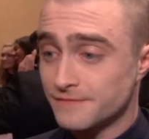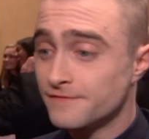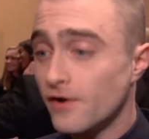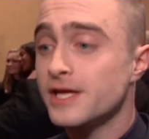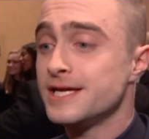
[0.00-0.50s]

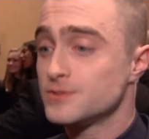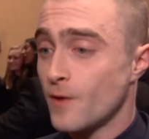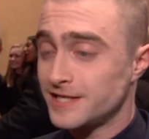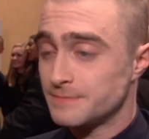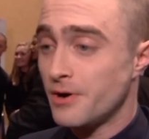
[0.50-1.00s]
fight his
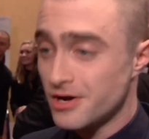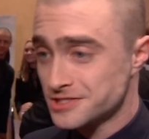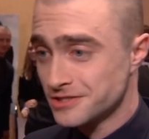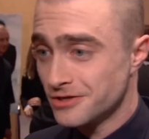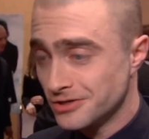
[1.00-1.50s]
way to
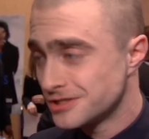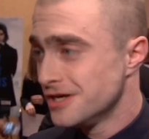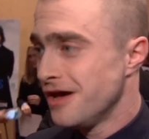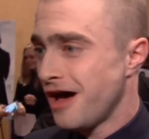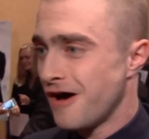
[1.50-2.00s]
personhood
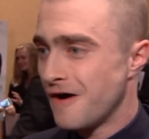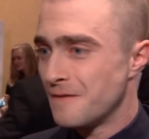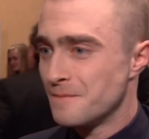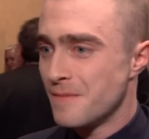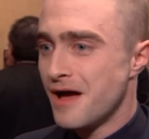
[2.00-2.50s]

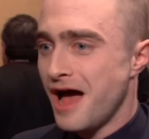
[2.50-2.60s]
um,